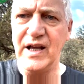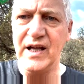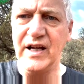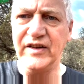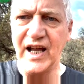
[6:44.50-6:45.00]

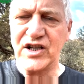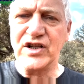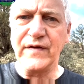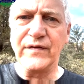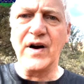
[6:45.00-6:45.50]
It's
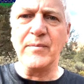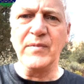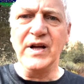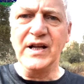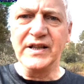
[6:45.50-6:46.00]
actually from
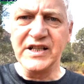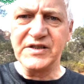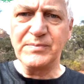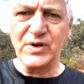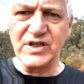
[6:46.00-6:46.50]
this
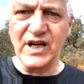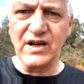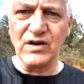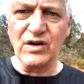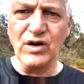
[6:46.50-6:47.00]

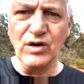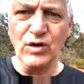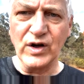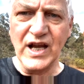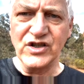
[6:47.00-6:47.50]
particular
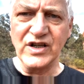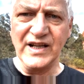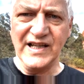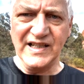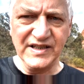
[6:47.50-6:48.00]
location
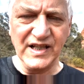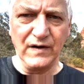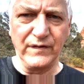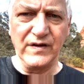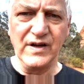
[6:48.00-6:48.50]

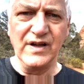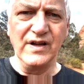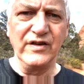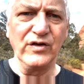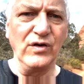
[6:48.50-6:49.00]
itself.
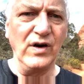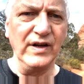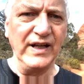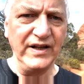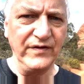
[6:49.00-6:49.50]
So
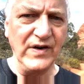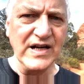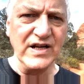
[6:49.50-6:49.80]
that's very